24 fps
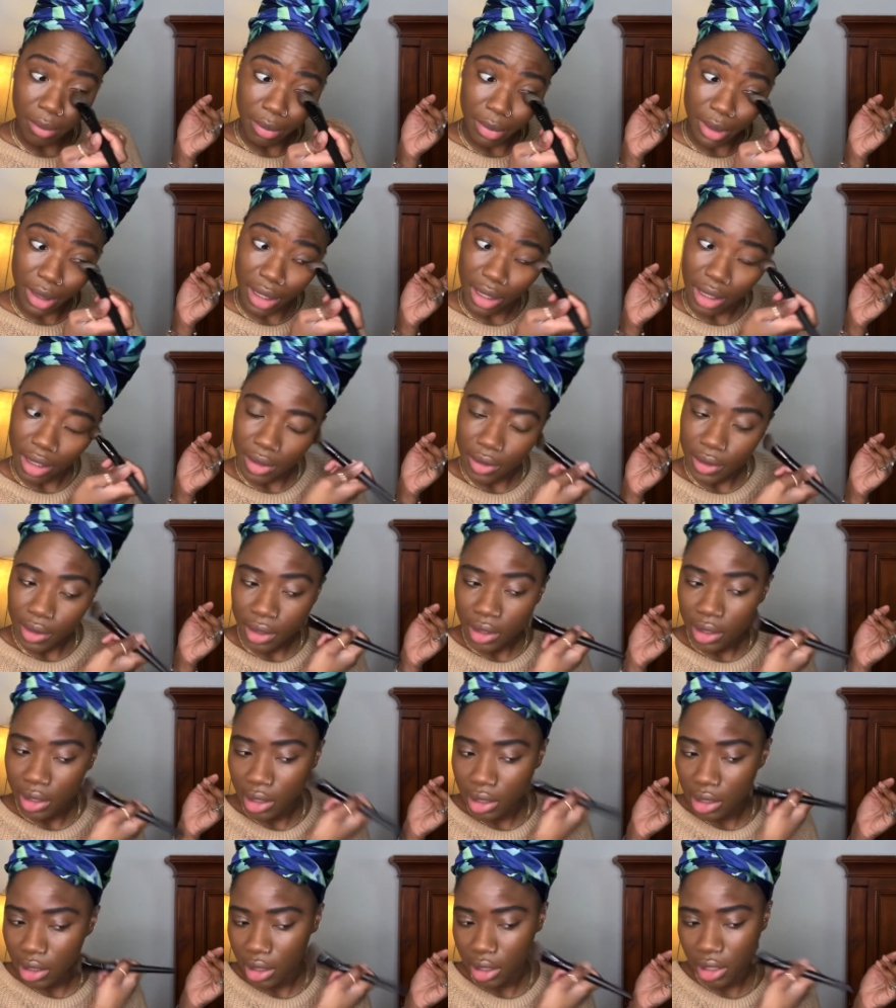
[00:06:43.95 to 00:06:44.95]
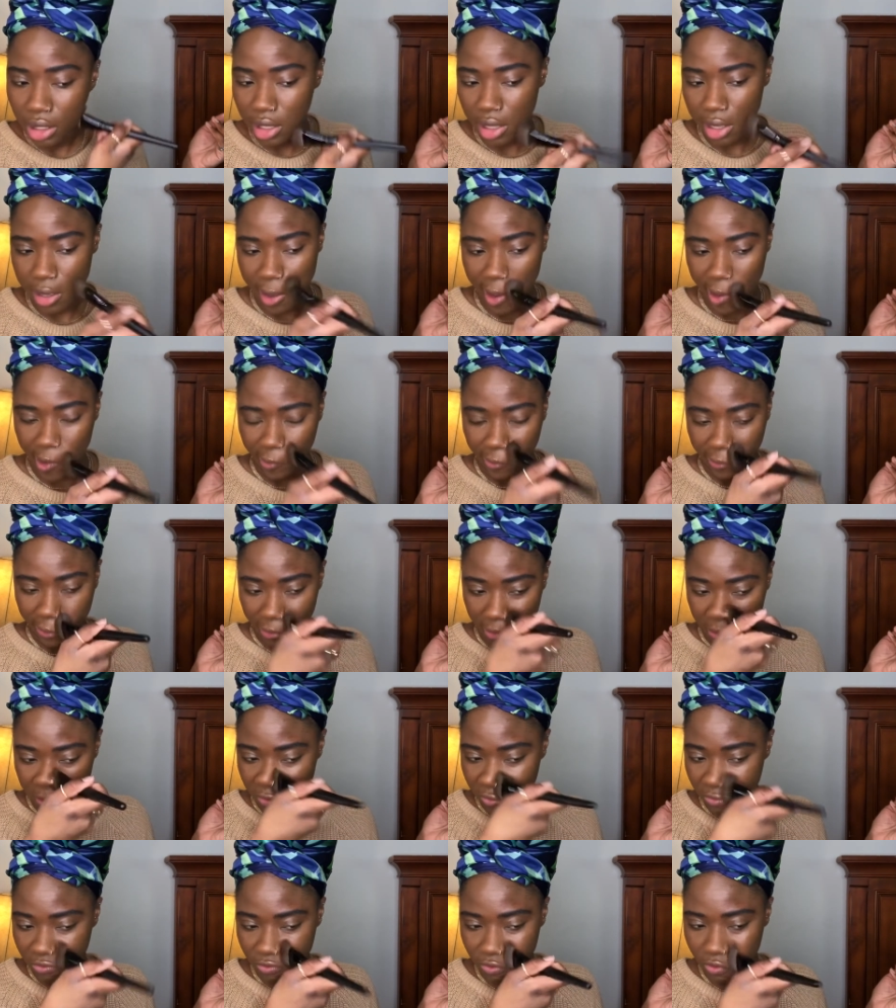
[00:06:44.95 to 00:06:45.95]
But yeah, so
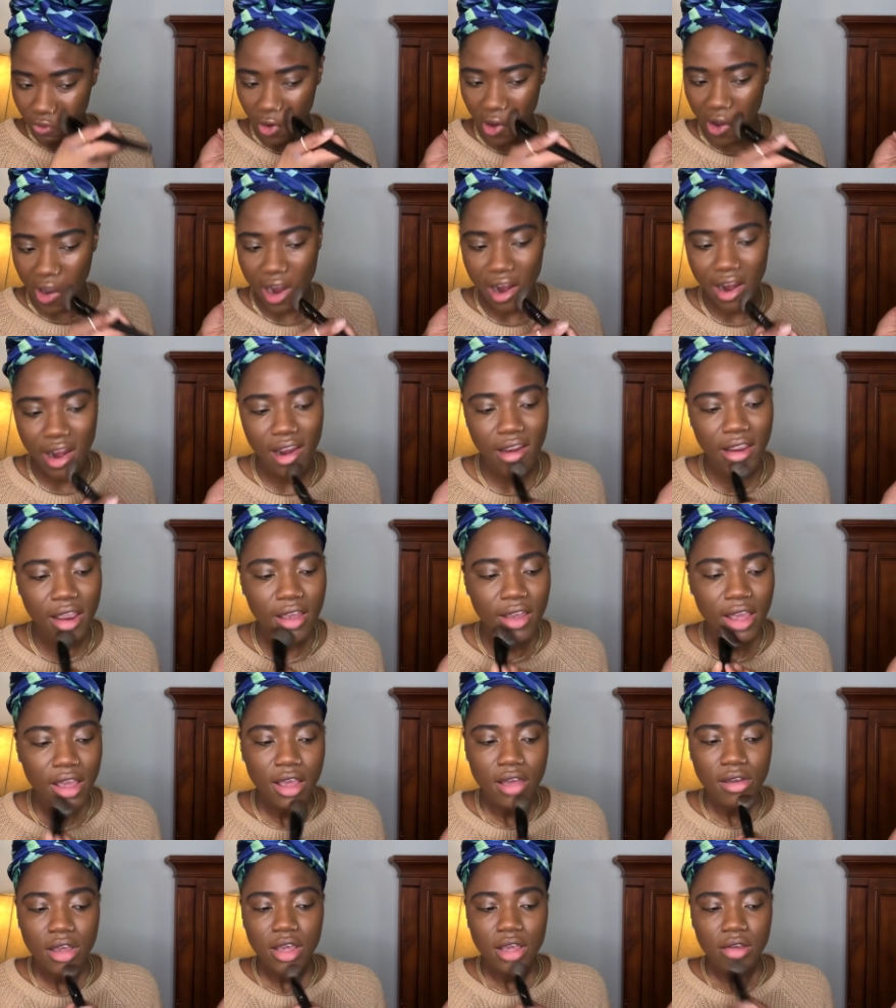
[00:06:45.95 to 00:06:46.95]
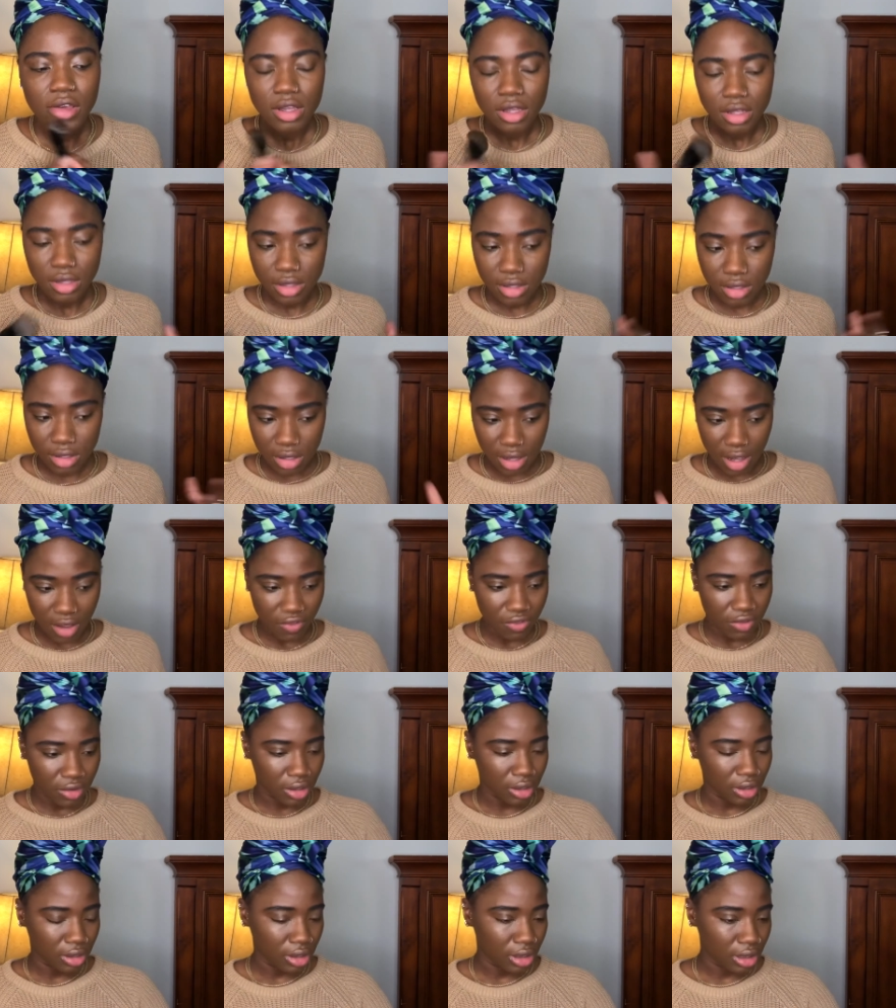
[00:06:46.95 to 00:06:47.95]
far it's
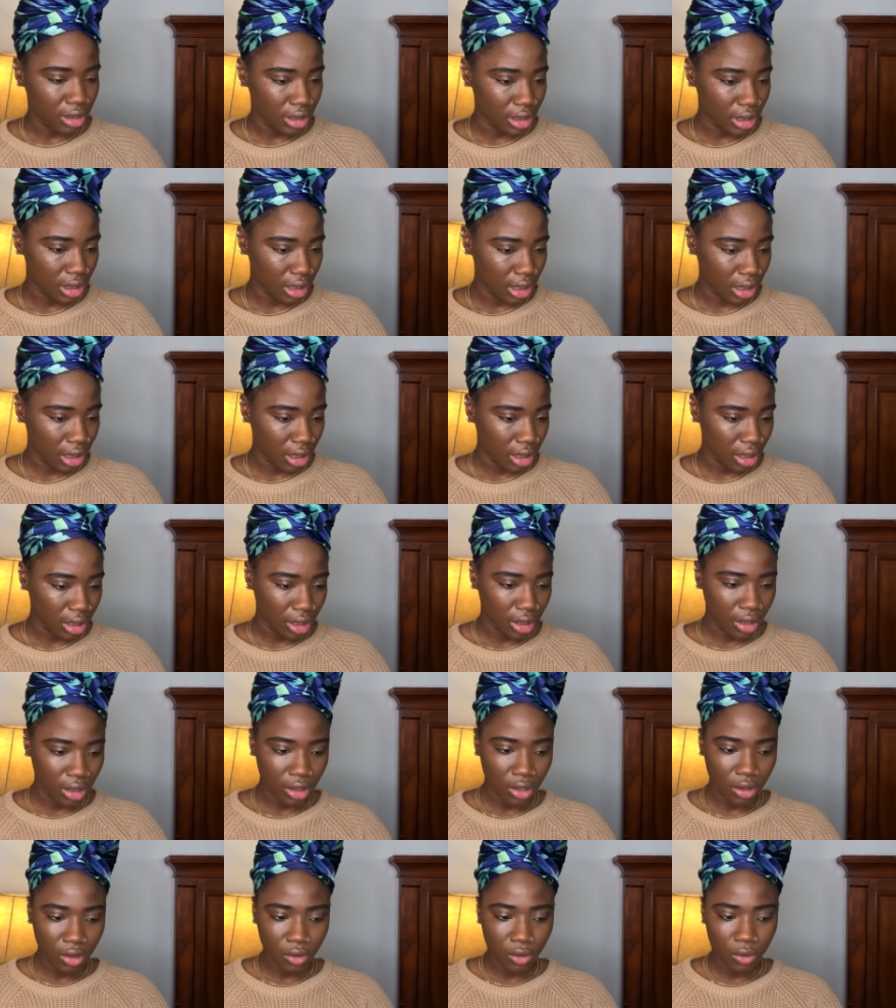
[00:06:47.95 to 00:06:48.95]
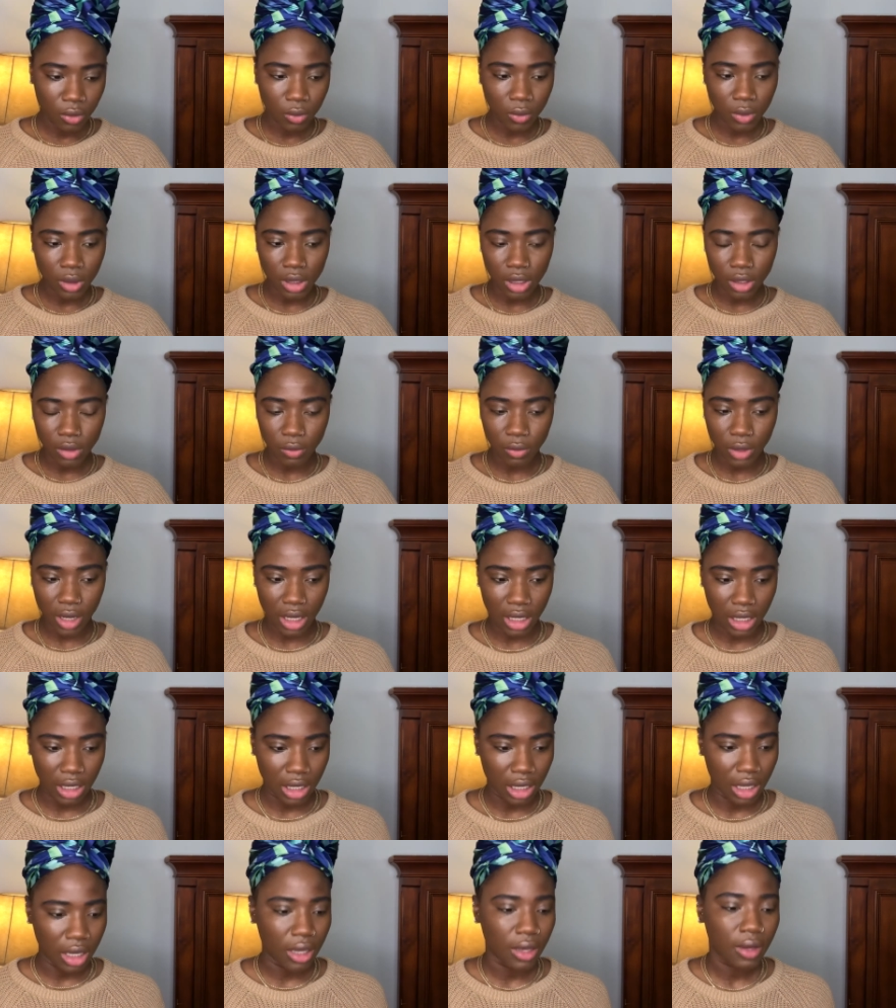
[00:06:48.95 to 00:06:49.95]
definitely looking really
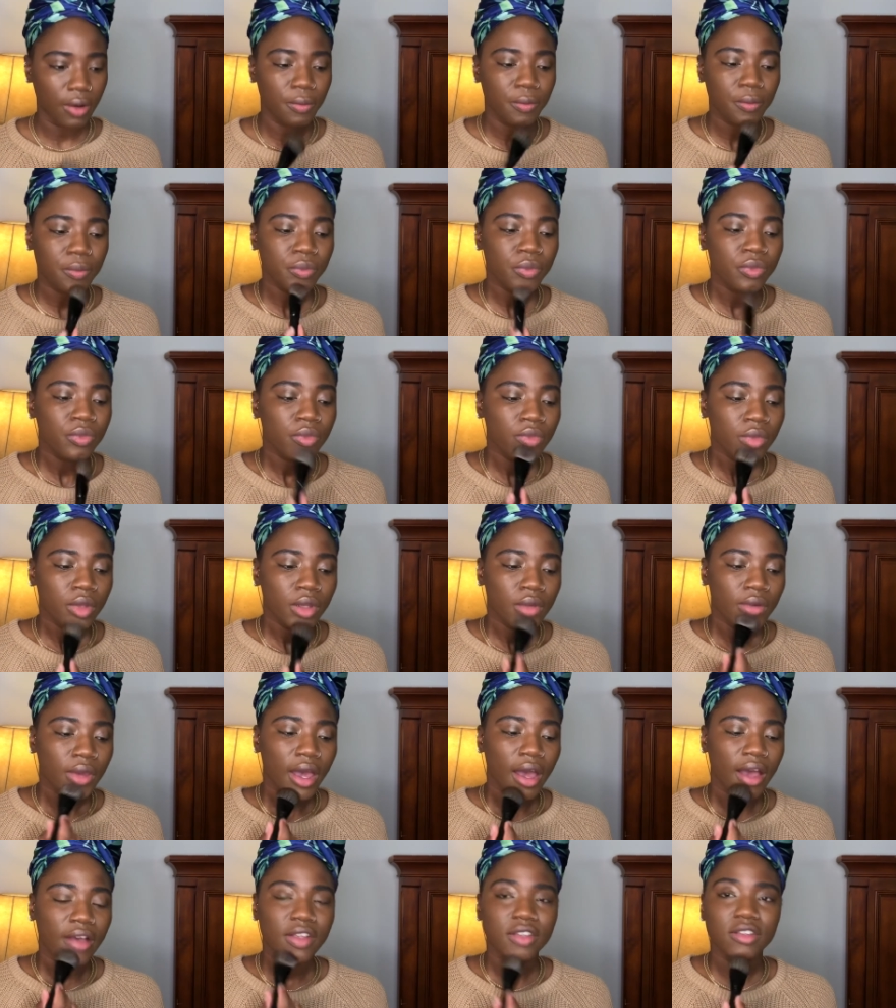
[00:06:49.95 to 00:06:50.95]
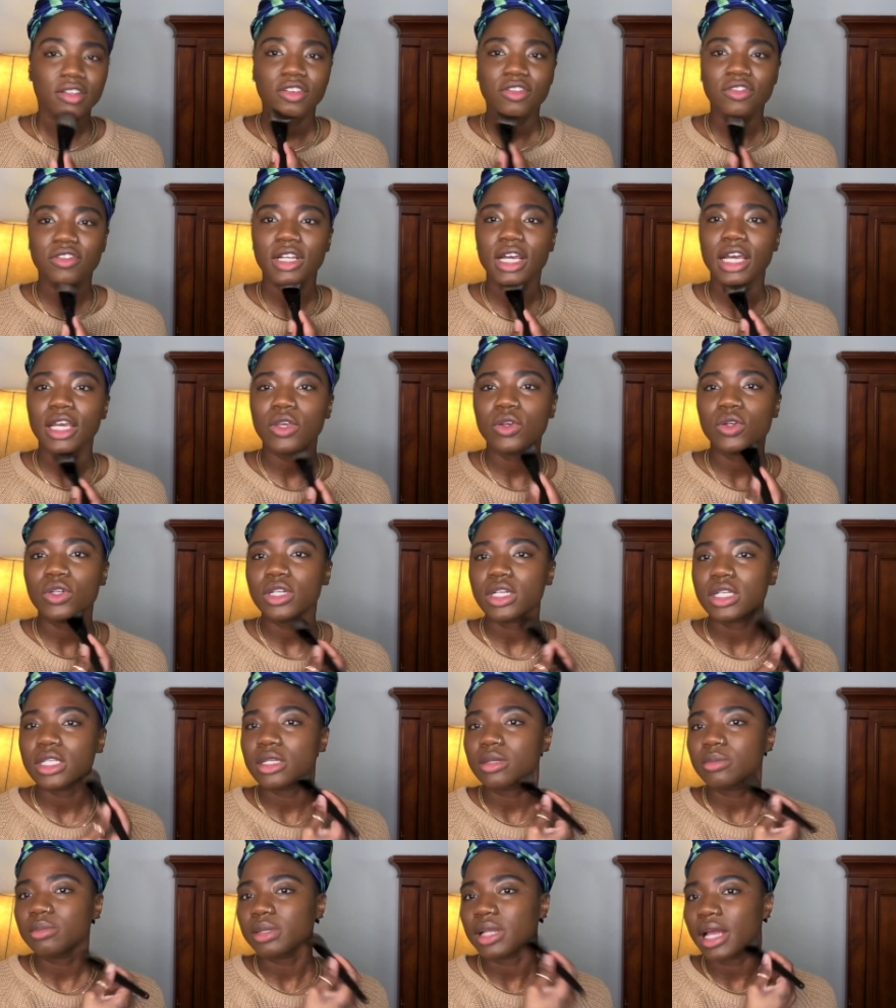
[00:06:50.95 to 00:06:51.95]
radiant, as if like you
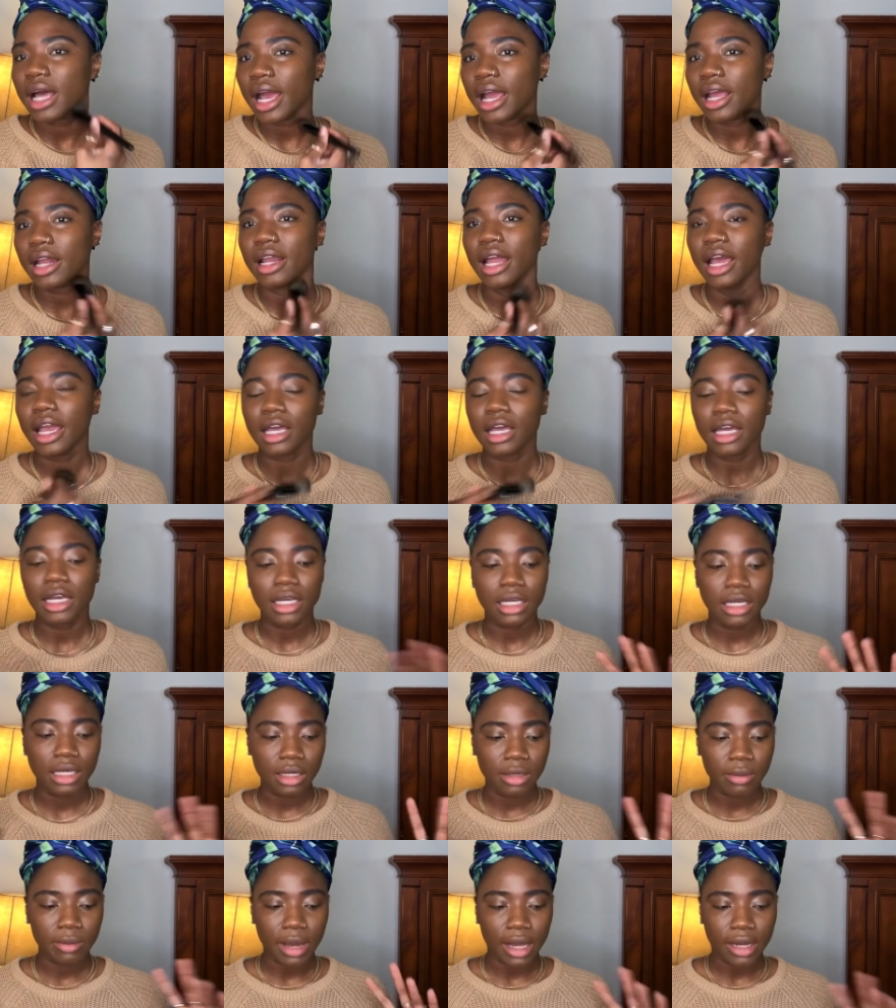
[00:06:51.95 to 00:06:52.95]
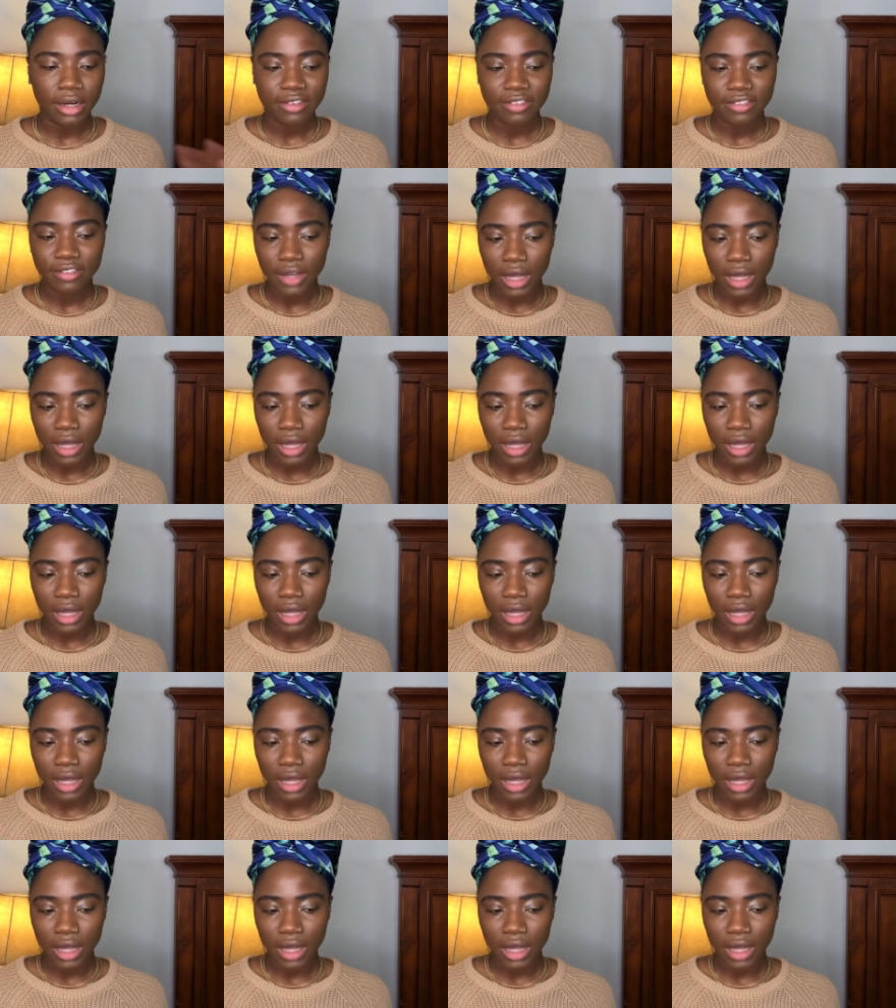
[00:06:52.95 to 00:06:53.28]
just applied like a good amount of